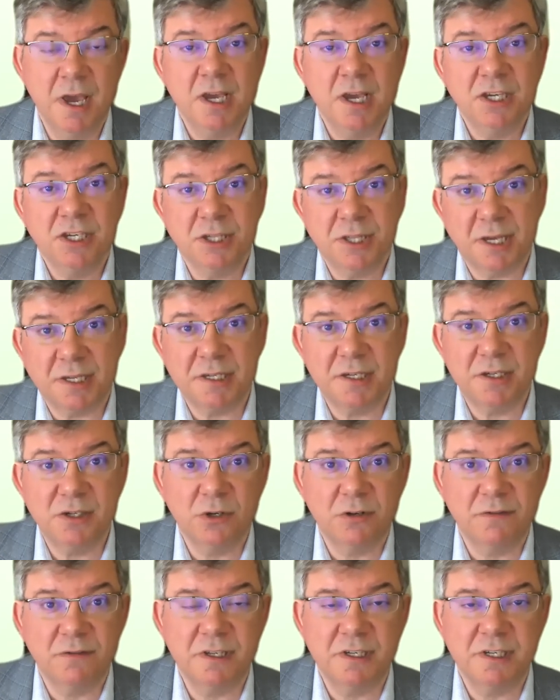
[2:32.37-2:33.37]
So that's the
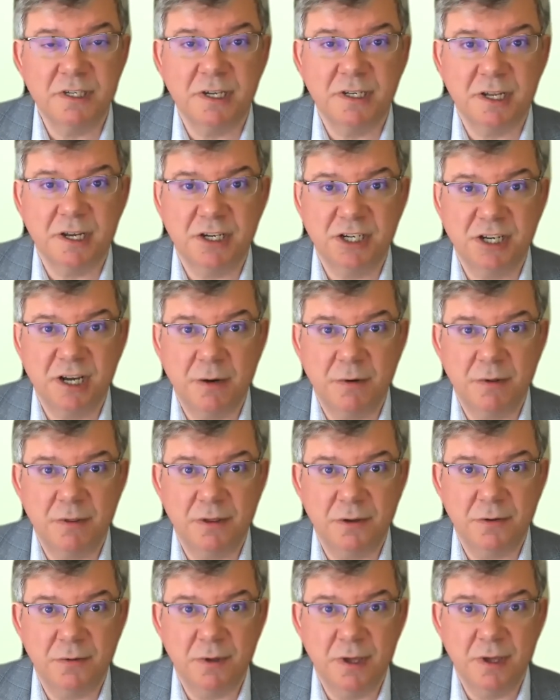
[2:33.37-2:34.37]
sort of insight I share with
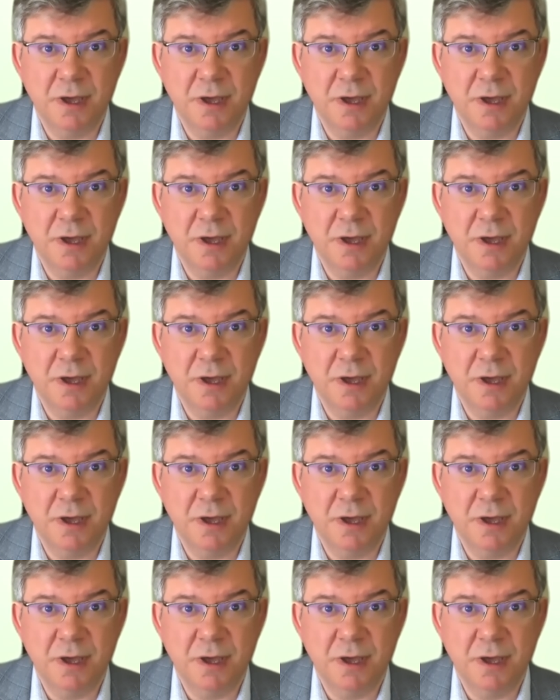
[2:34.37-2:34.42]
you.